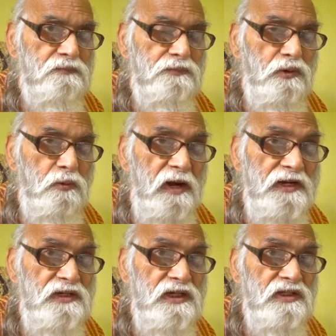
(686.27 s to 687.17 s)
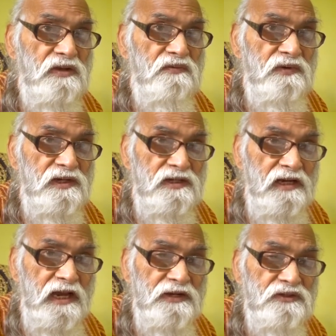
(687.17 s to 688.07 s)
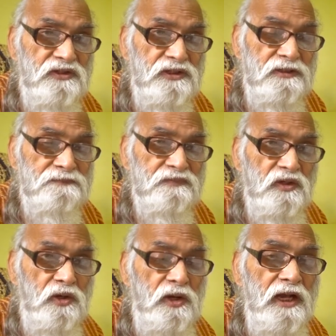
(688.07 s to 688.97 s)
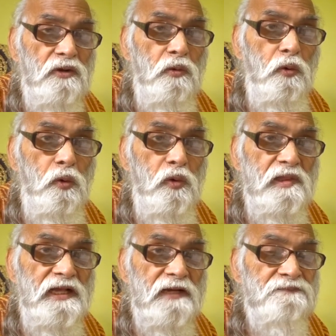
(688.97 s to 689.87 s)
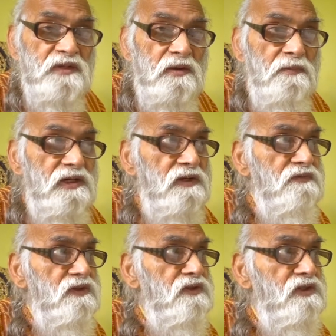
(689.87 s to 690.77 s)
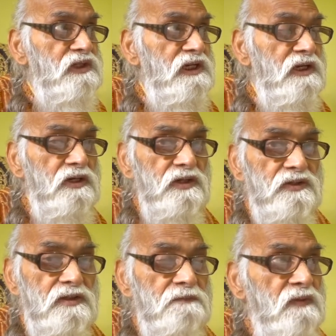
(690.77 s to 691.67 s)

providing the fertilizer and all that. But if the seed, this